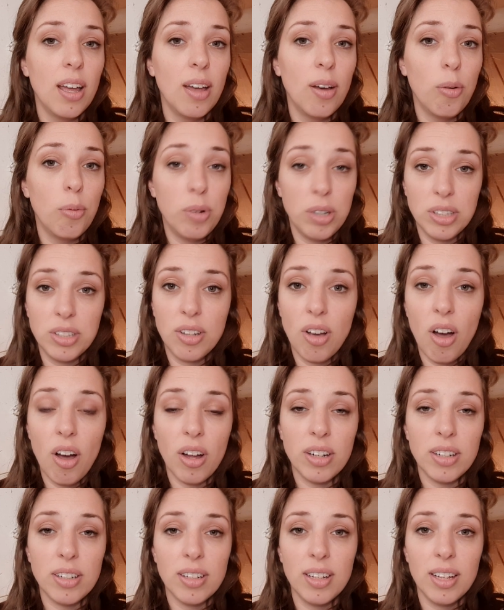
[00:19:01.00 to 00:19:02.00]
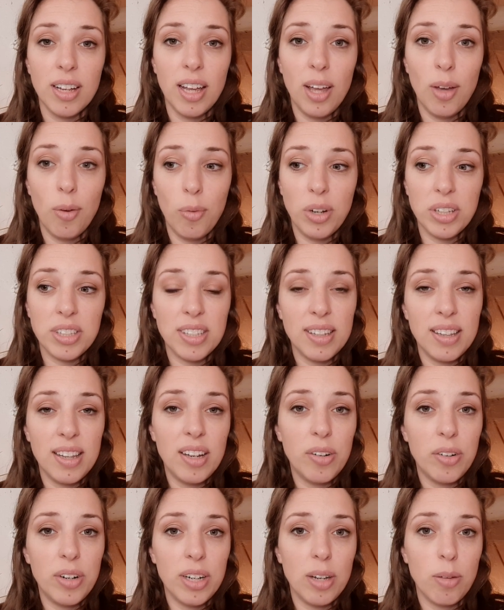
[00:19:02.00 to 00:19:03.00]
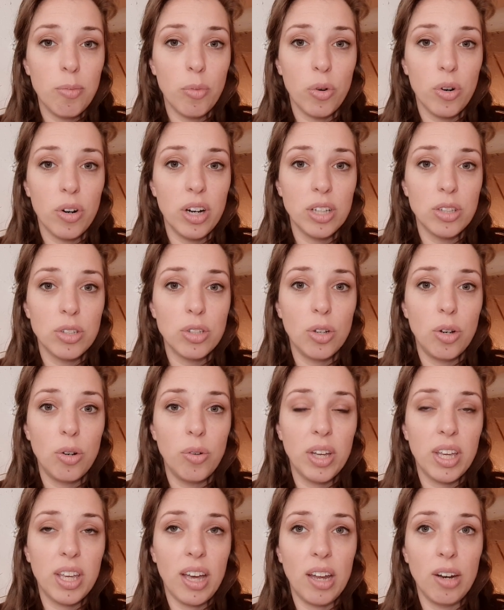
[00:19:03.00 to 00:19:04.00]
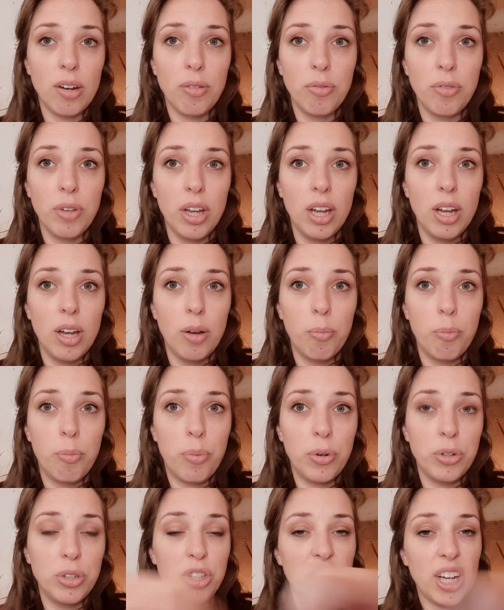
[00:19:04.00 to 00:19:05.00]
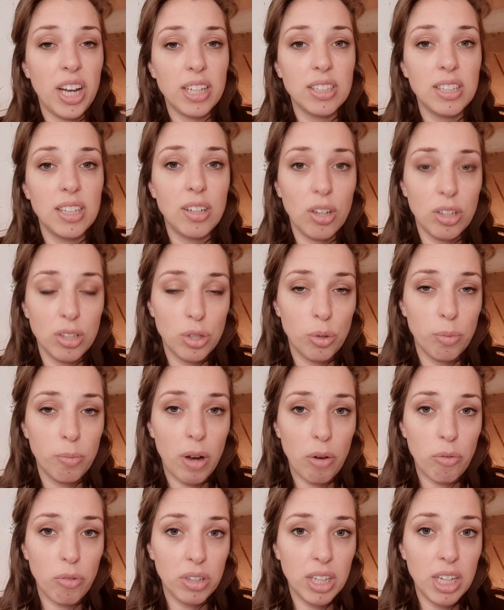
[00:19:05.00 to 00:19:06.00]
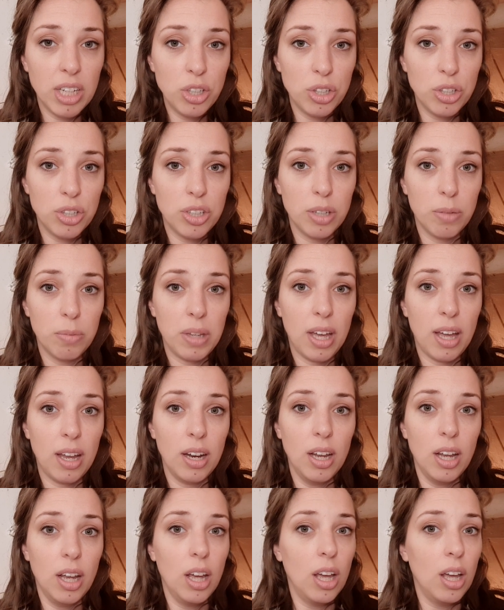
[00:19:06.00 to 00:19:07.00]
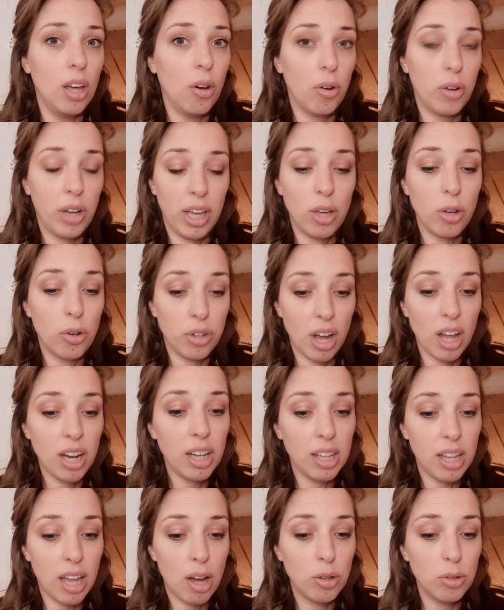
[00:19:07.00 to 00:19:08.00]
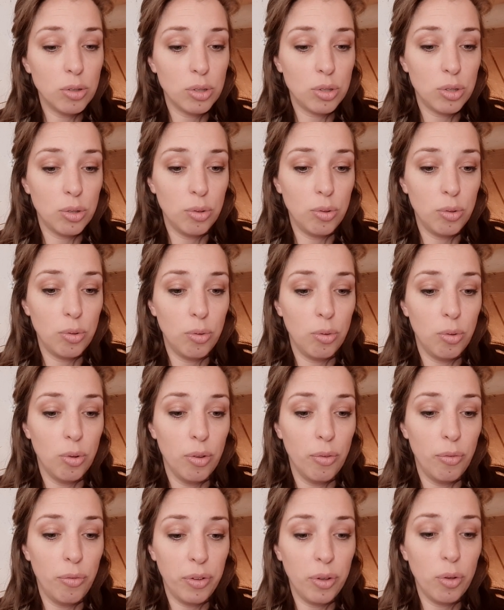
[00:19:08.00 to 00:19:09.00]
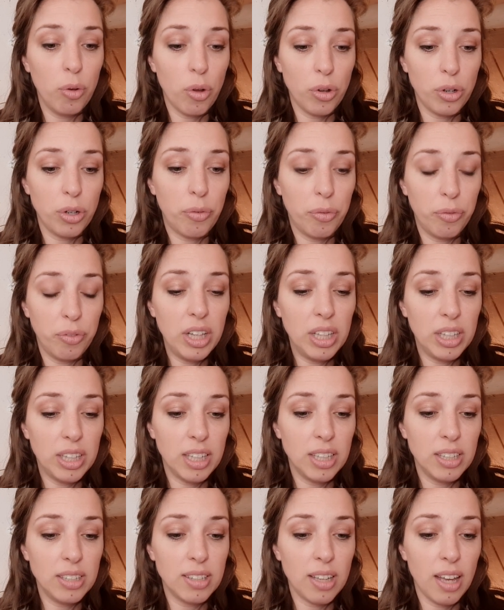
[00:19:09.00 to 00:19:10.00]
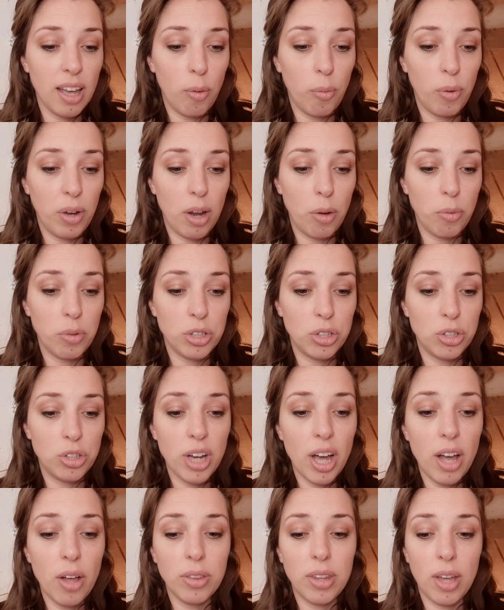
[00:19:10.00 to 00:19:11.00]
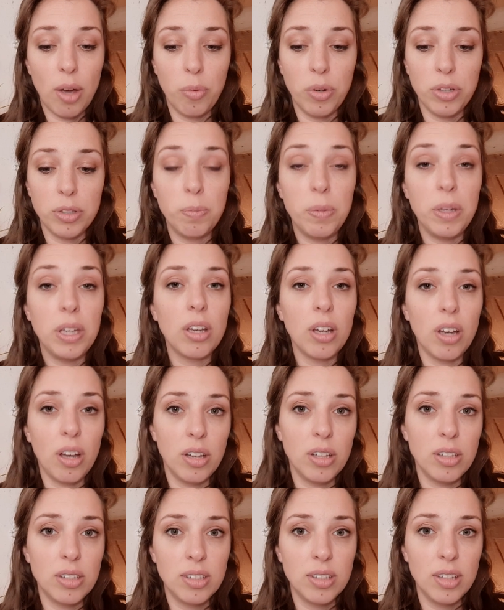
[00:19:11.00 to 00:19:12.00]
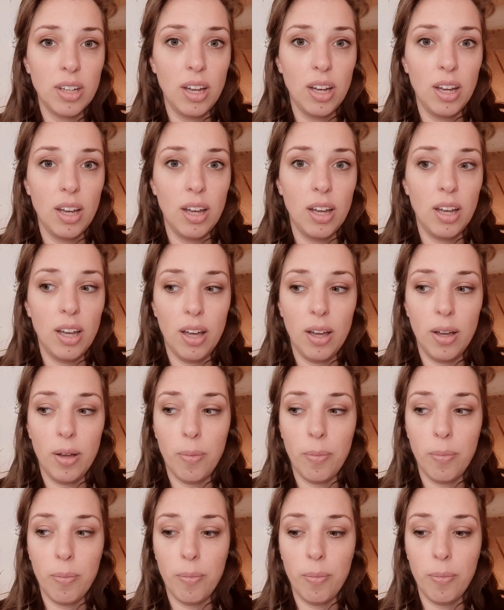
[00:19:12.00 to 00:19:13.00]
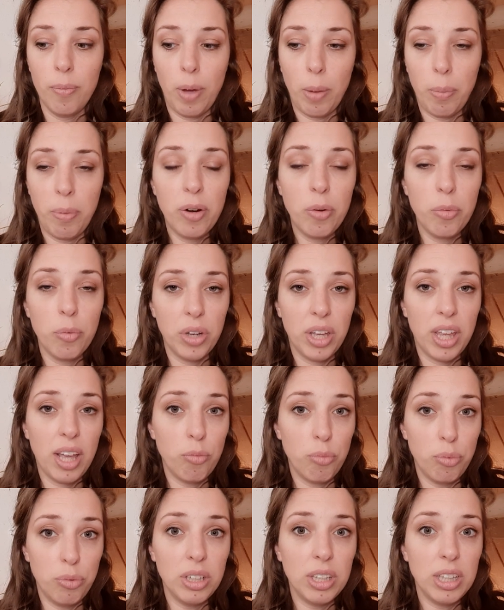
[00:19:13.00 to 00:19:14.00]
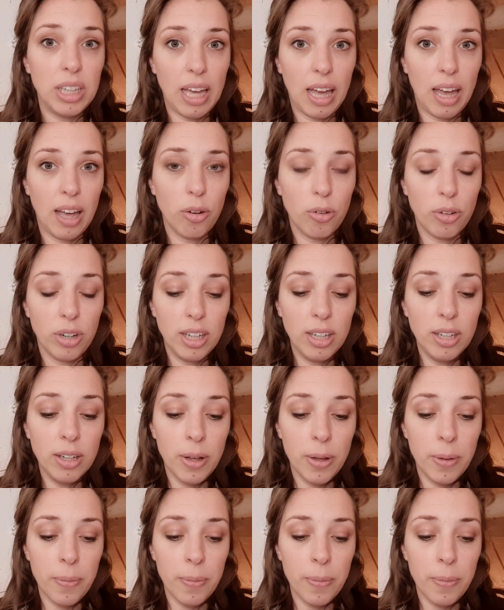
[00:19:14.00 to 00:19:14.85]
was gone. It wasn't there anymore. And so it kind of projected onto my relationship that, okay, you're not allowed to feel all your feelings. And when I was a child, that was because my parent would get really angry.